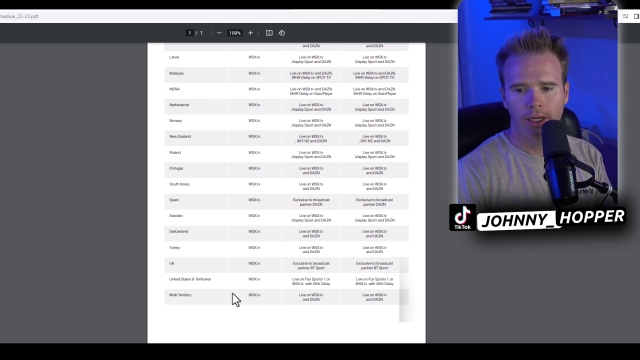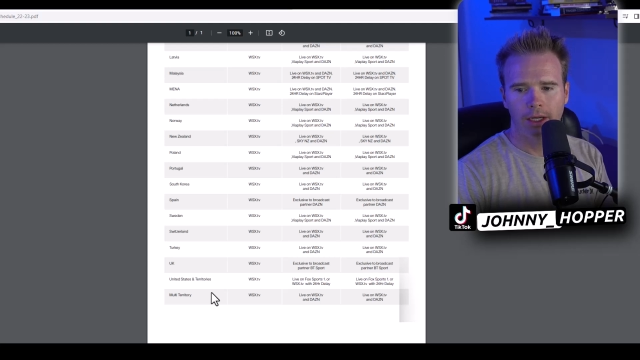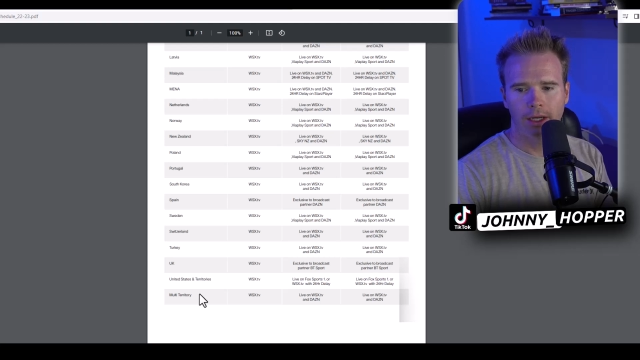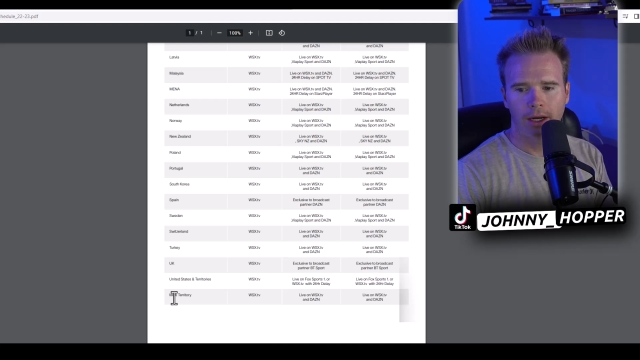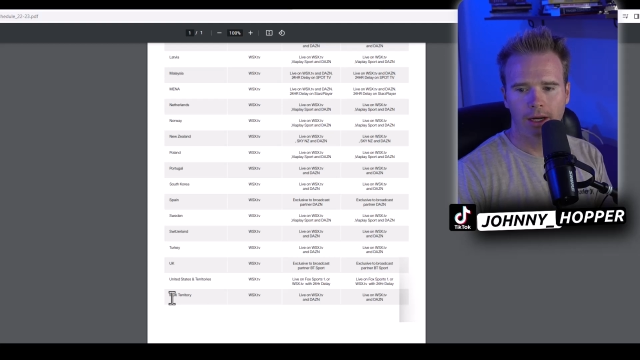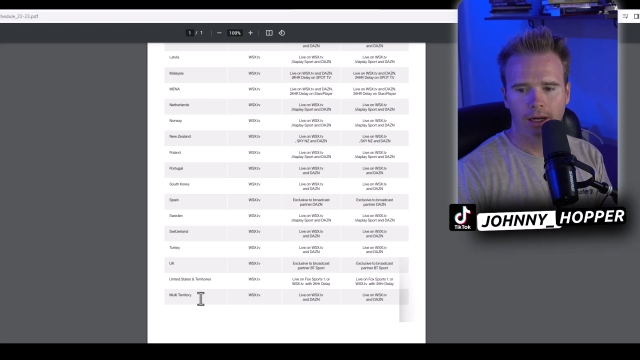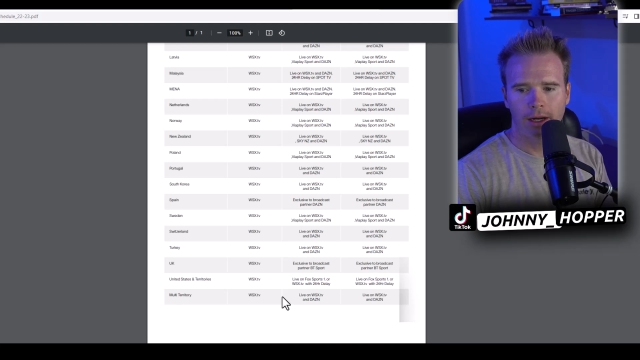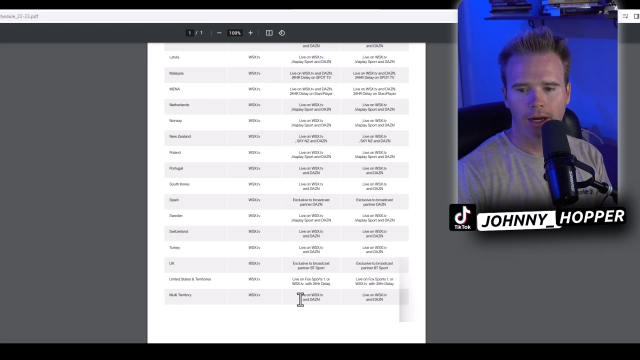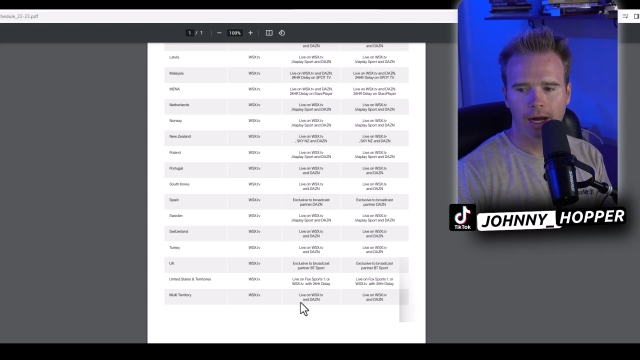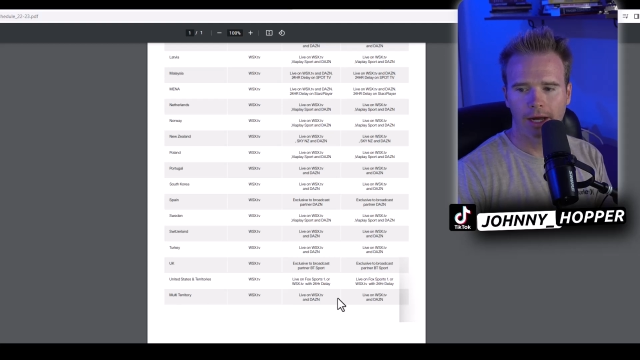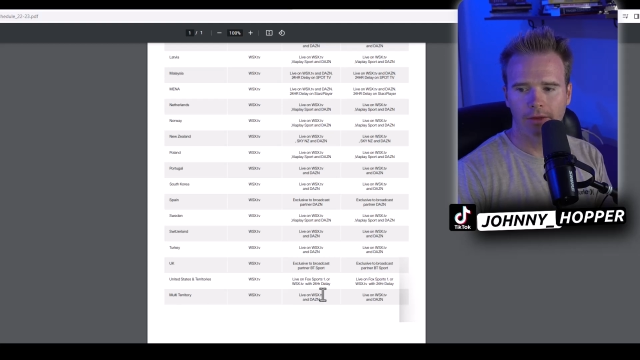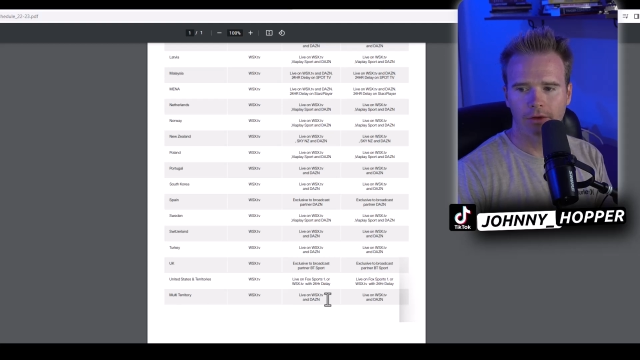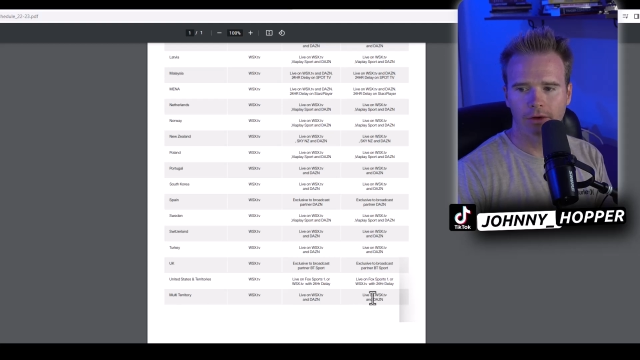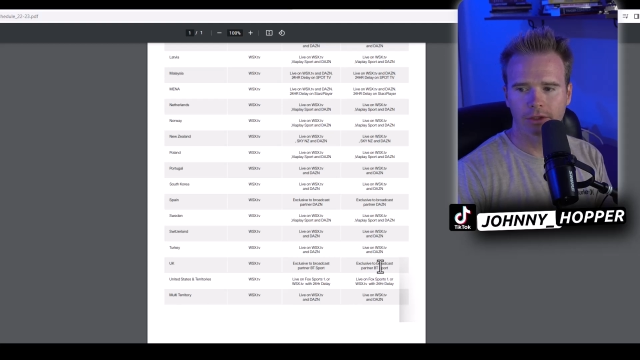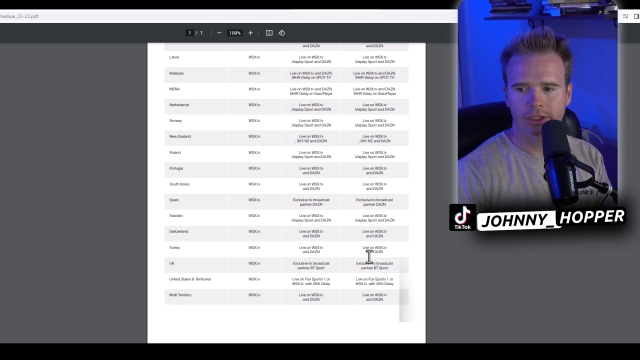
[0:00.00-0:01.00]
Uh,
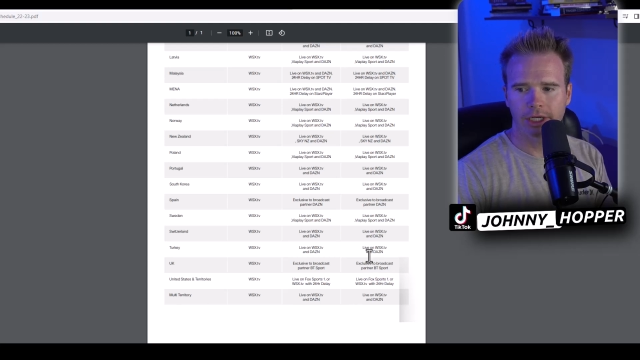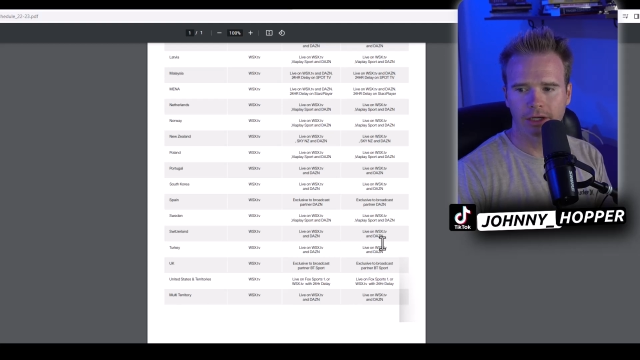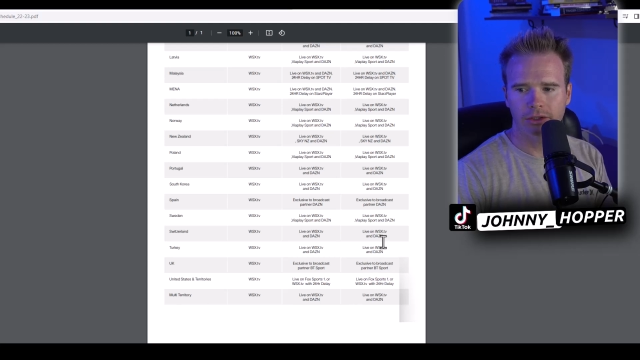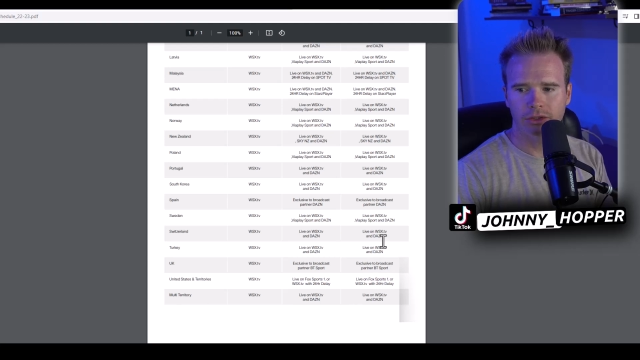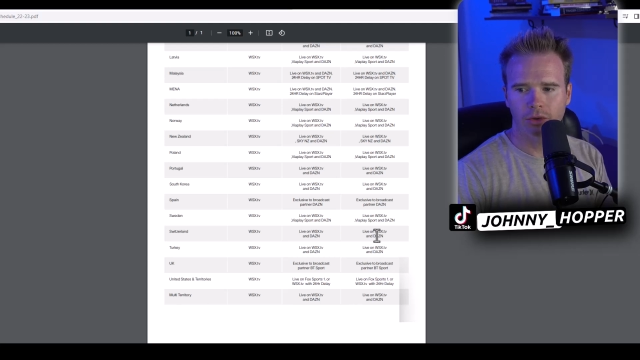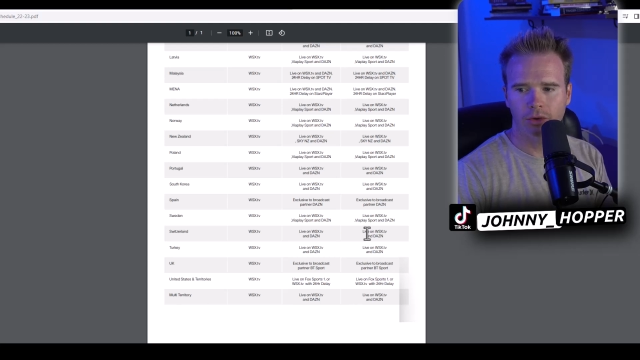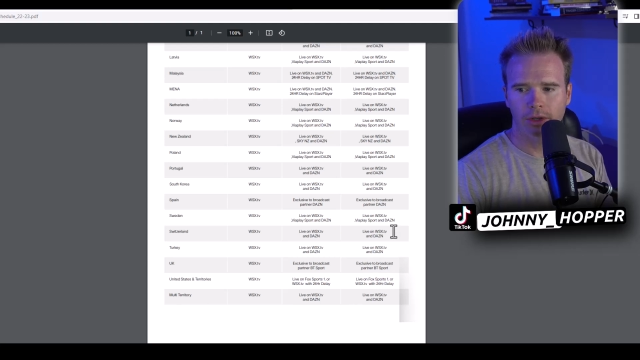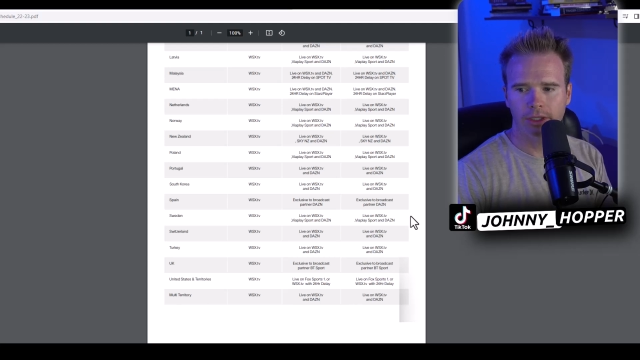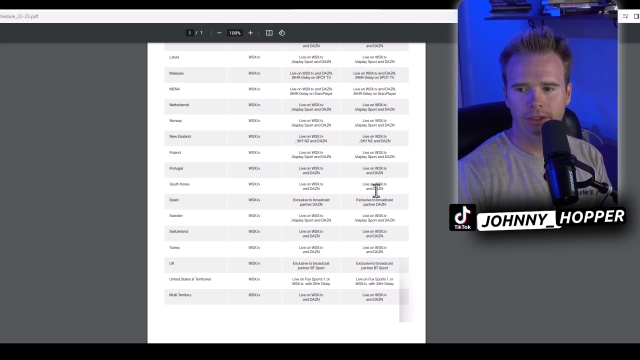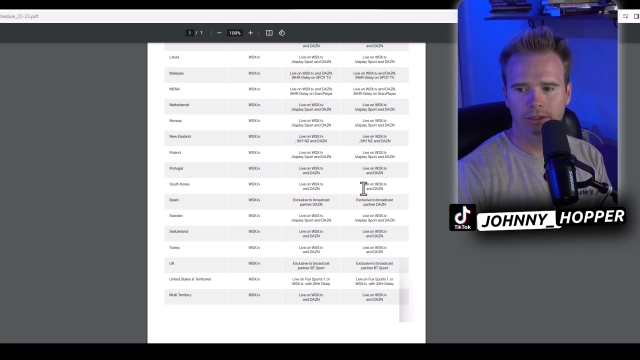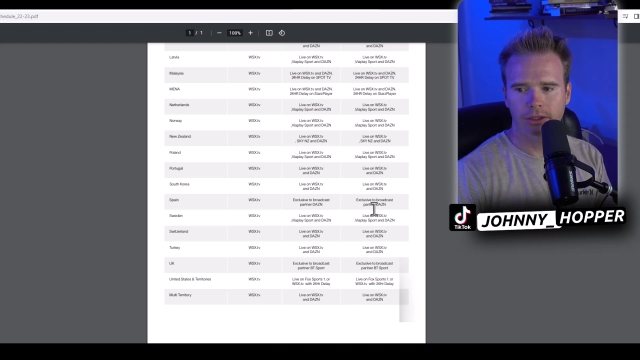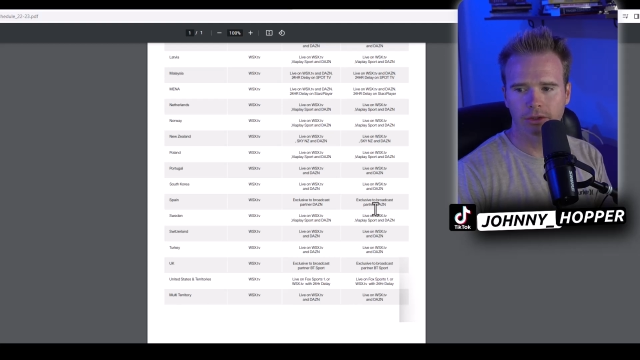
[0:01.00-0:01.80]
other territories,